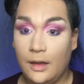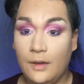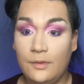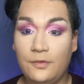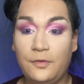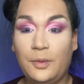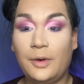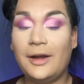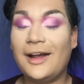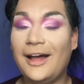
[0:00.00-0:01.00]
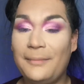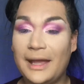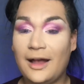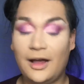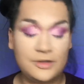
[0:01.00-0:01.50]
for my
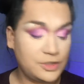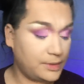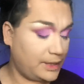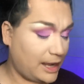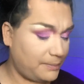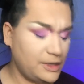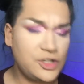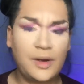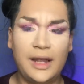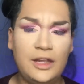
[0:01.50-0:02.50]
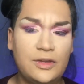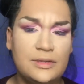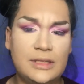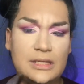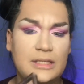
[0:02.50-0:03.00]
contouring, I'm going to try to
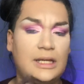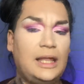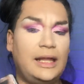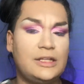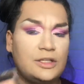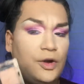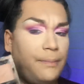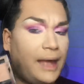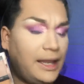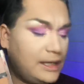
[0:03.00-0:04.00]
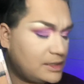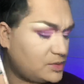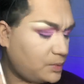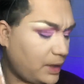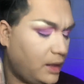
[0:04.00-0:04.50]
use this Kaleidoscope palette as
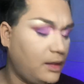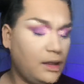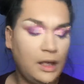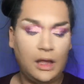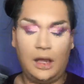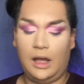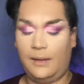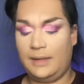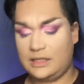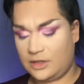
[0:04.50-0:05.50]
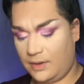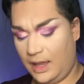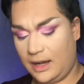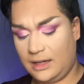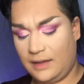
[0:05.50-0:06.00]
well. Let's go
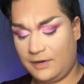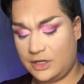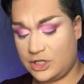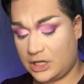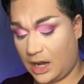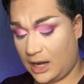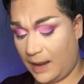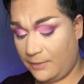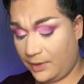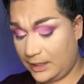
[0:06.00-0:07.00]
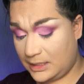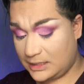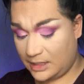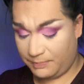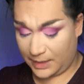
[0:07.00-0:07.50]
ahead and give it a shot. I'm going to
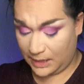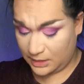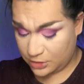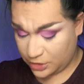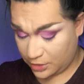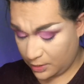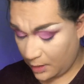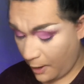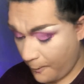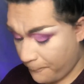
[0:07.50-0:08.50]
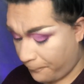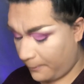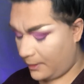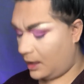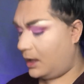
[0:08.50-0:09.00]
dip into,
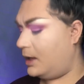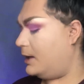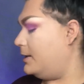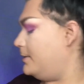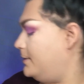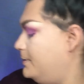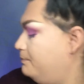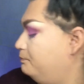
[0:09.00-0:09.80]
I